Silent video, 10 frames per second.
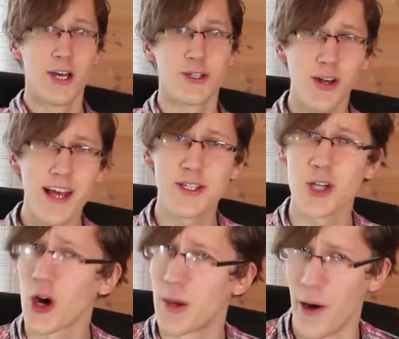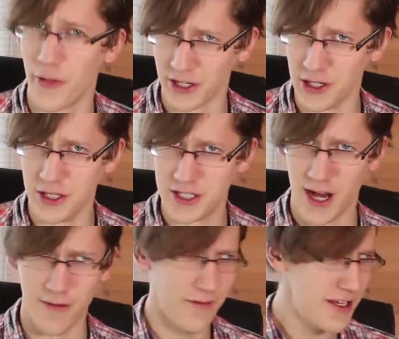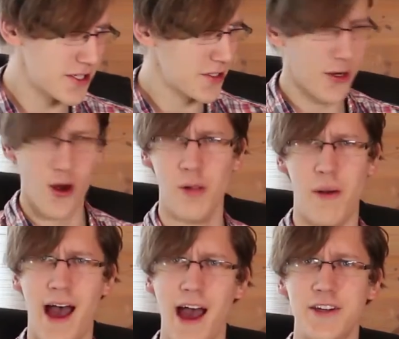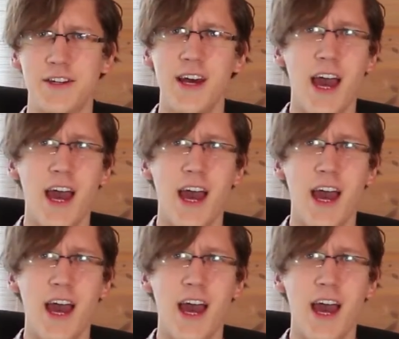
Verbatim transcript: So let's talk about the good stuff. It's not all bad.